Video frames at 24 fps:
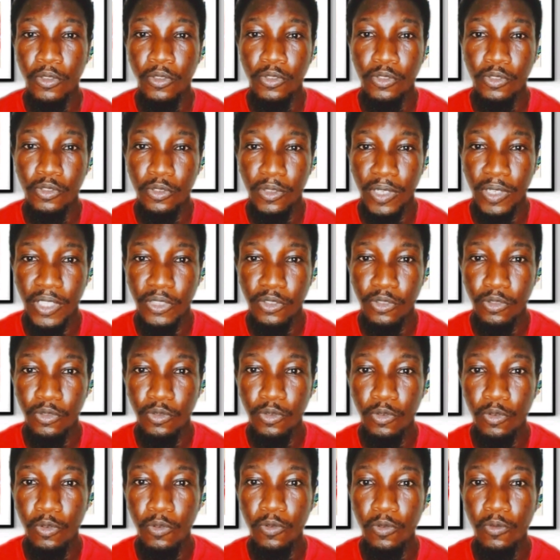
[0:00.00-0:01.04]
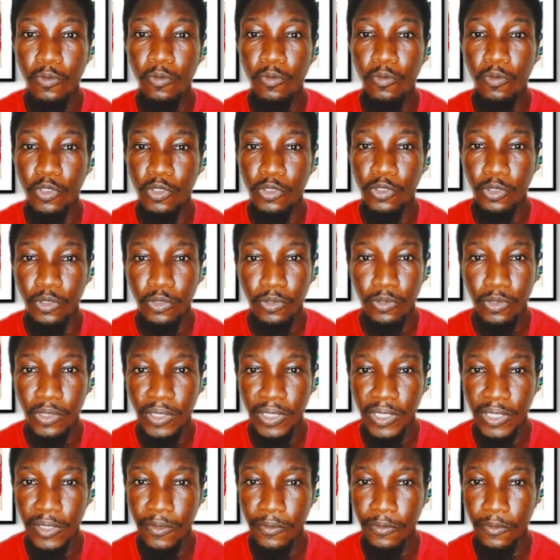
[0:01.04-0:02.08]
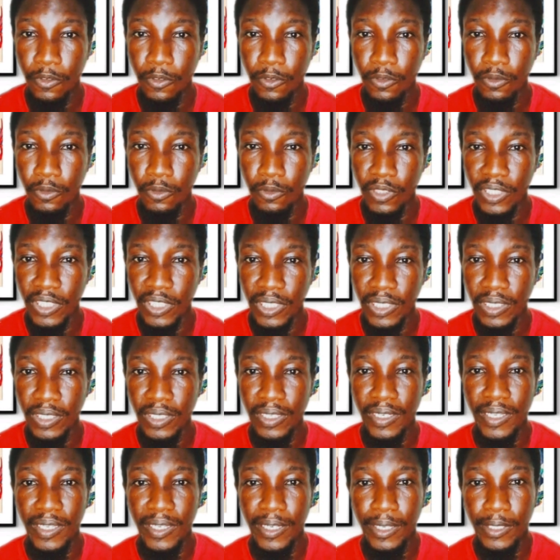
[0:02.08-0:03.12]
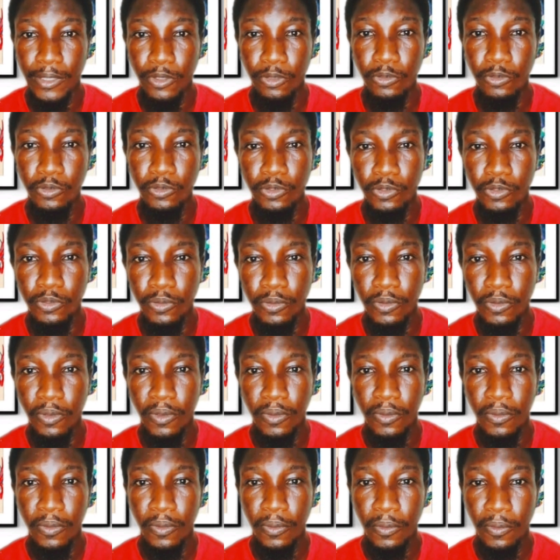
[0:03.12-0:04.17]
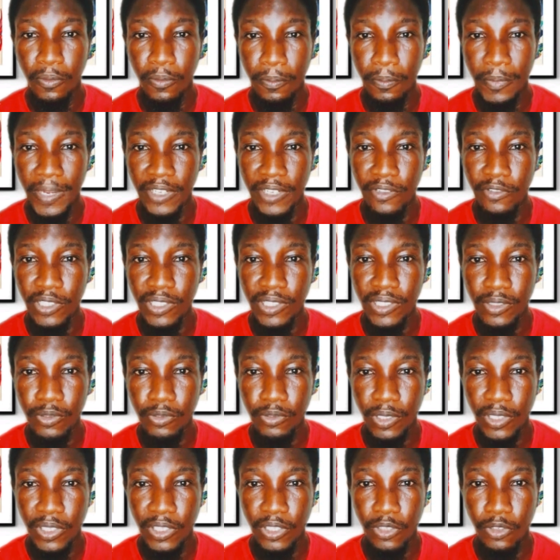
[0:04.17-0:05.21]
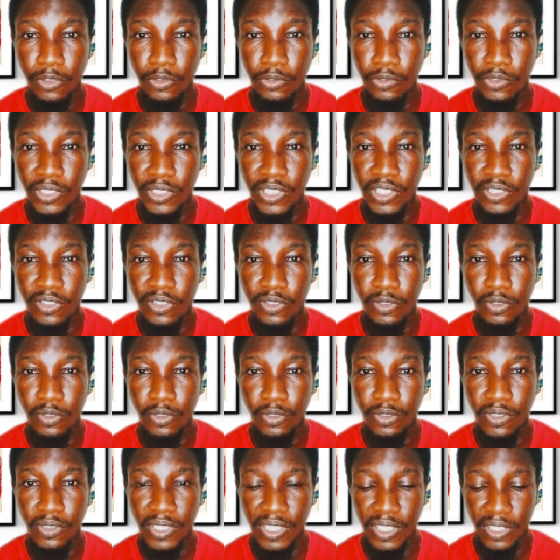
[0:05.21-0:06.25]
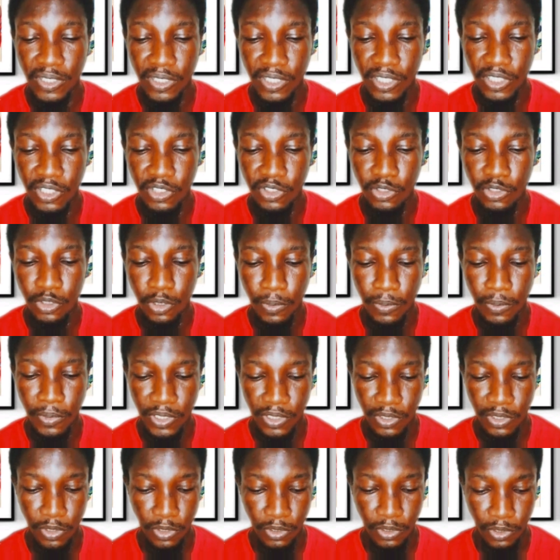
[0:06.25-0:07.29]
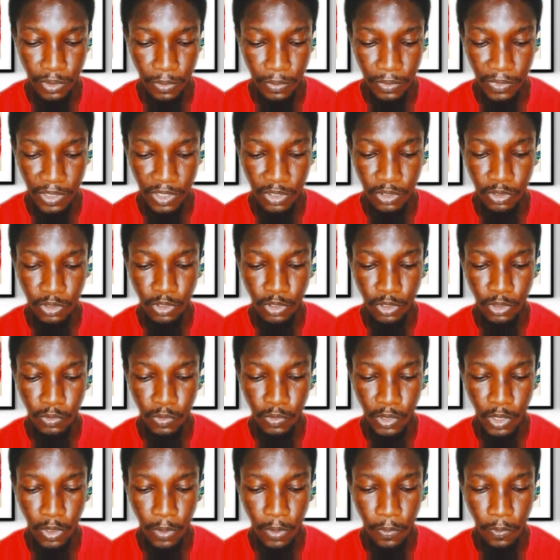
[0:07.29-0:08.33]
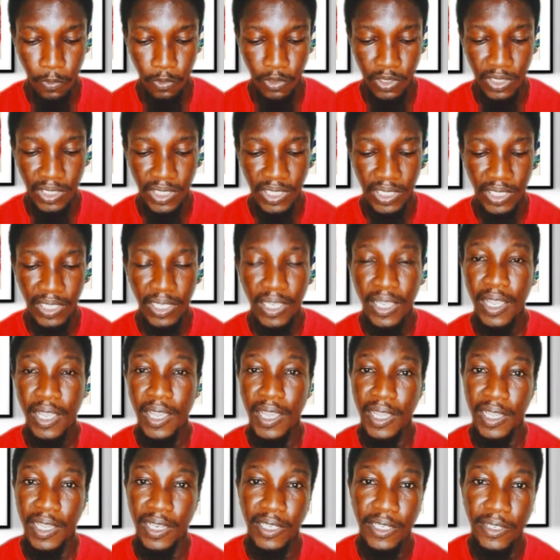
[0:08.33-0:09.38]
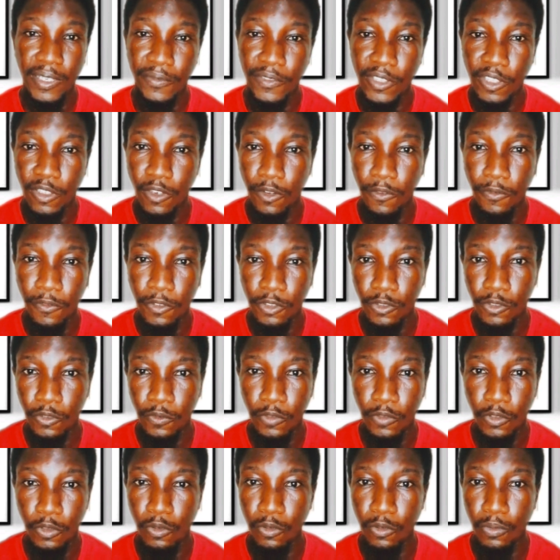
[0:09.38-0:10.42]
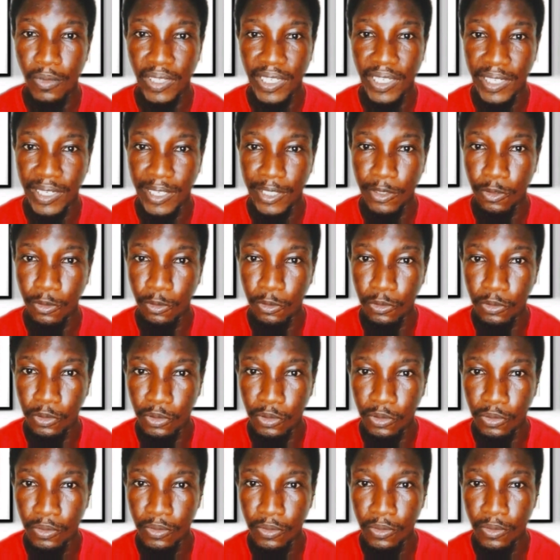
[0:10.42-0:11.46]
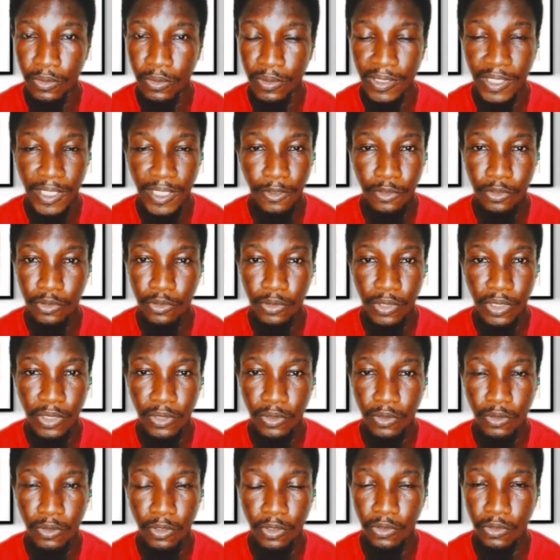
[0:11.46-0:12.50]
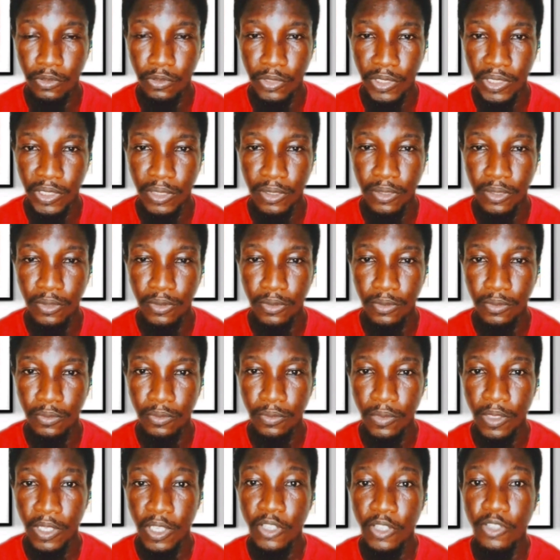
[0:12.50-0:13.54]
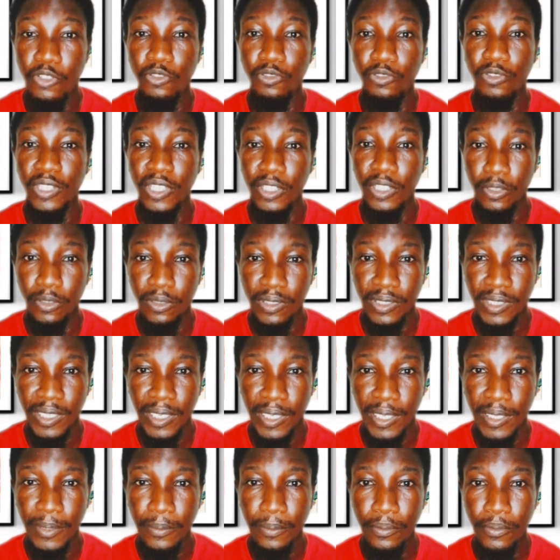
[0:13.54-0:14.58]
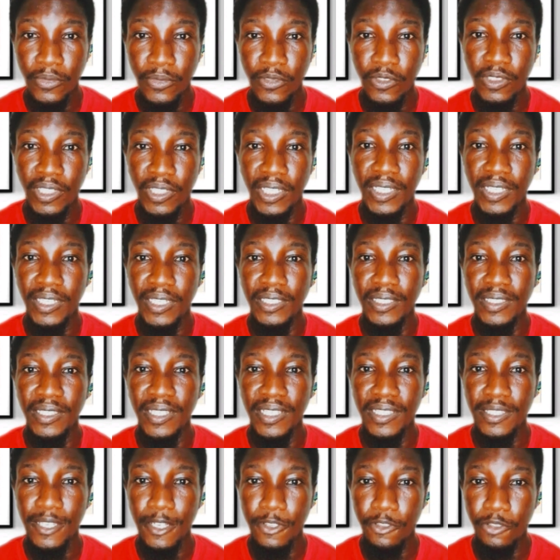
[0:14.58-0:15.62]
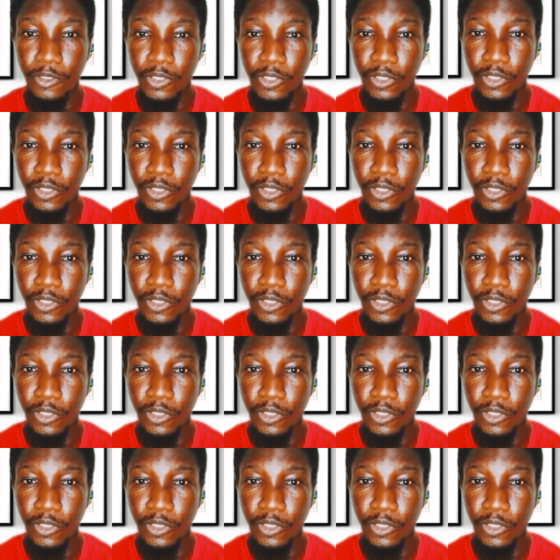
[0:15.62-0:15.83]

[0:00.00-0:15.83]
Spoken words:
so that you know what you're going in for. Okay, like I told you, migrating to any country is not a day's job. It's not something you just wake up one day and leave the comfort of your home, like I told you, down to a new country. No, you take your time, you gather the necessary